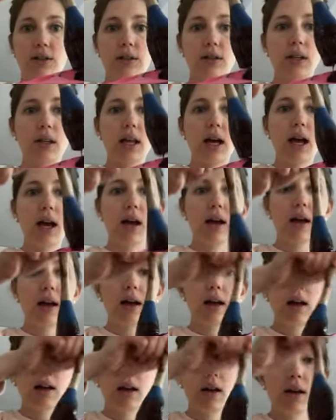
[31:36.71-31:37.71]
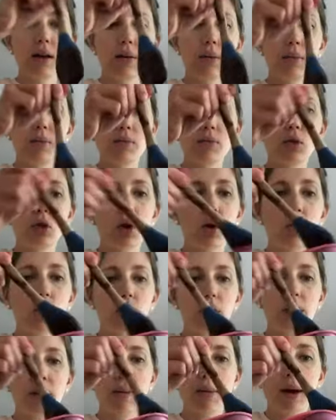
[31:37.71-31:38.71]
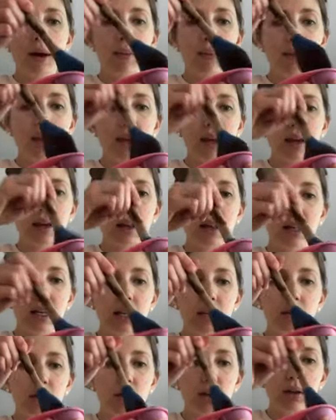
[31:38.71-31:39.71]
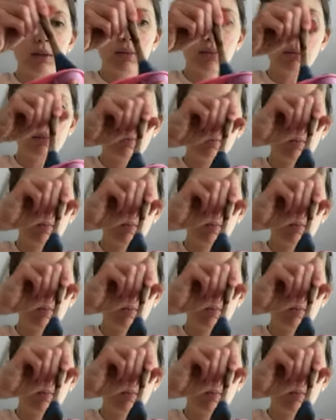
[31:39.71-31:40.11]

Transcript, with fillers: See that? Don't worry about being clean. You can